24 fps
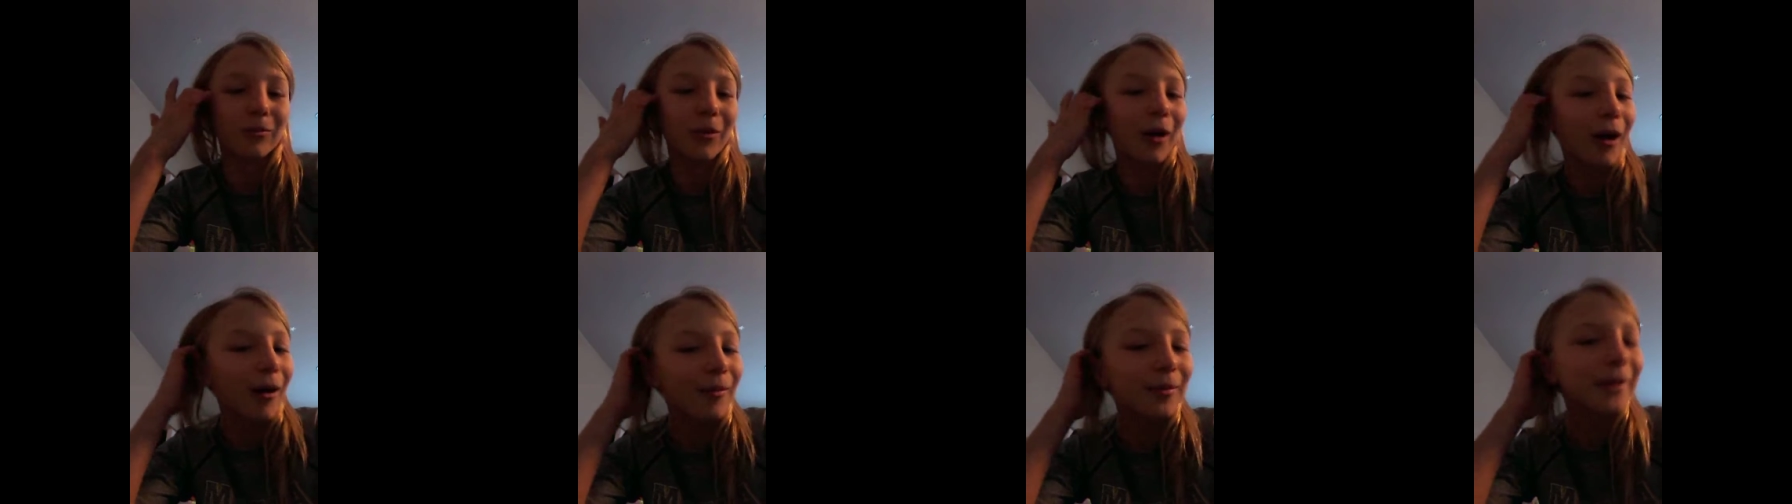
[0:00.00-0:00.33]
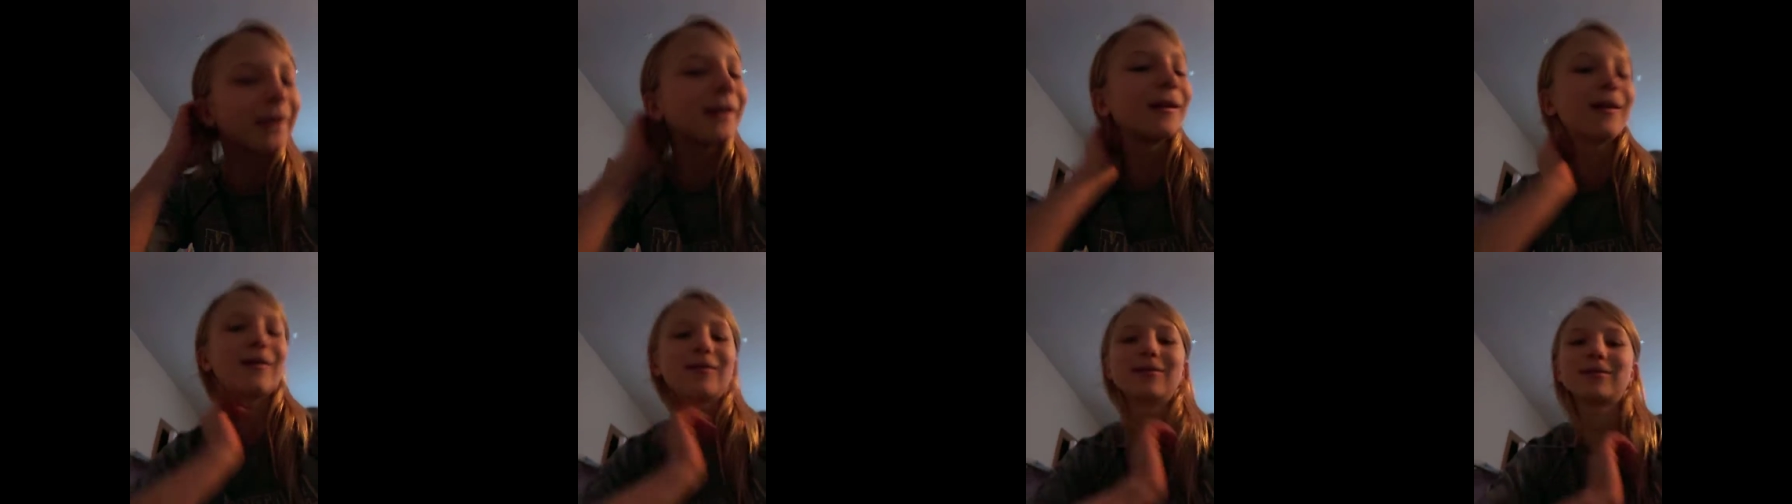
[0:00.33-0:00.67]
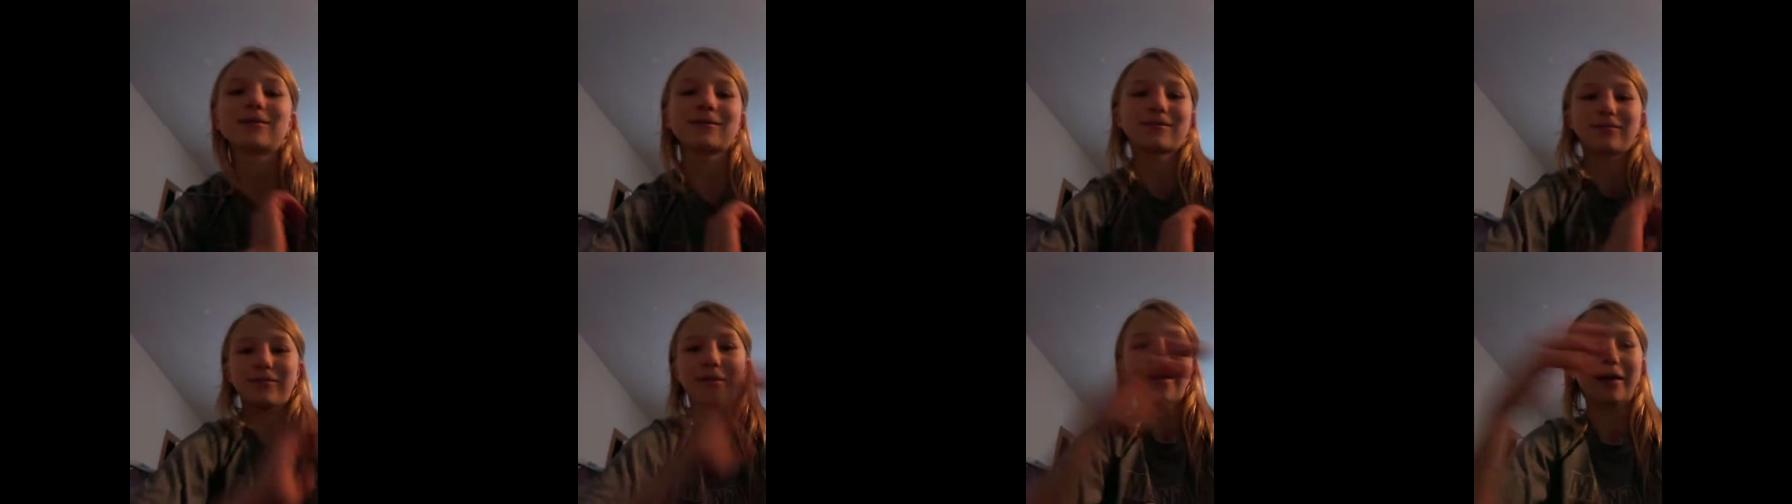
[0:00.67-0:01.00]
a puppet. I
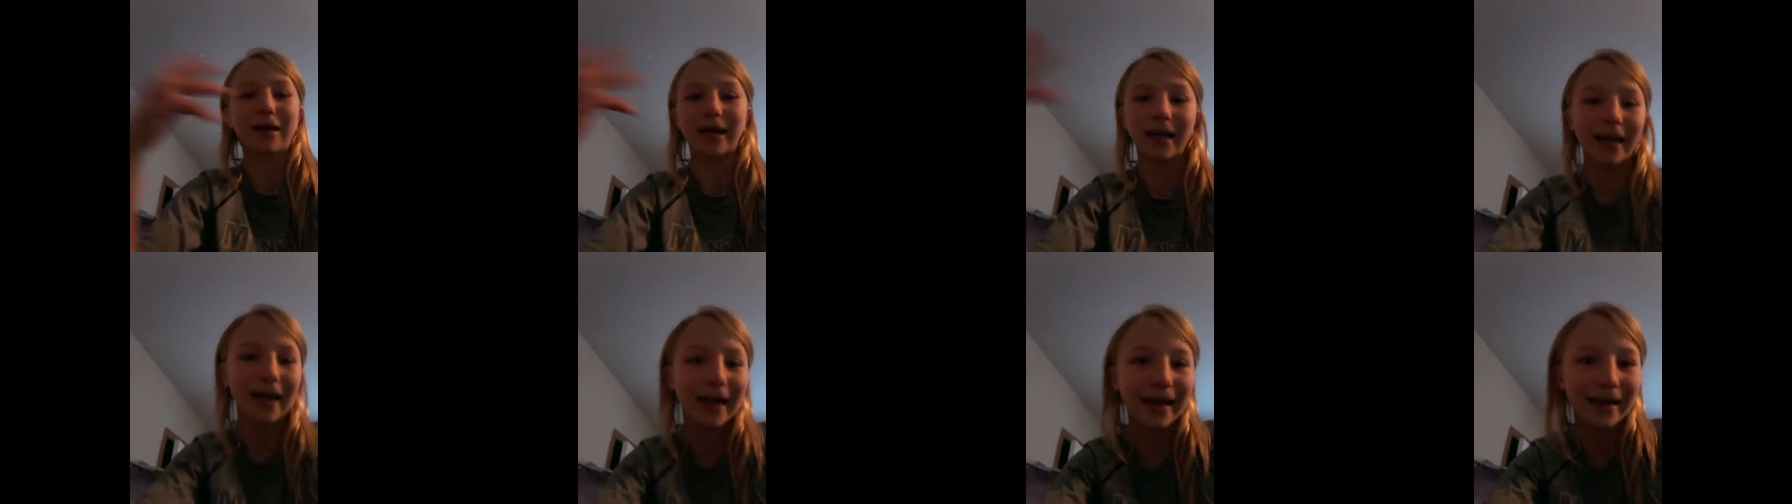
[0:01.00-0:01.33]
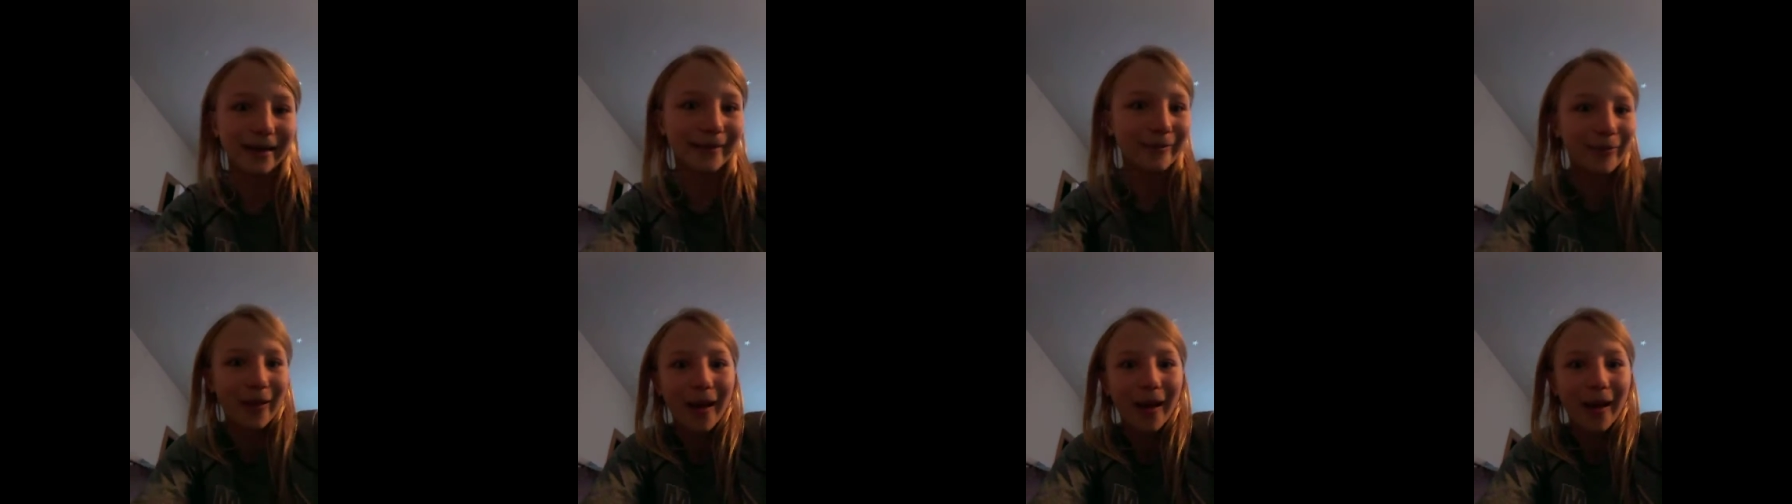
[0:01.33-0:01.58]
was looking at a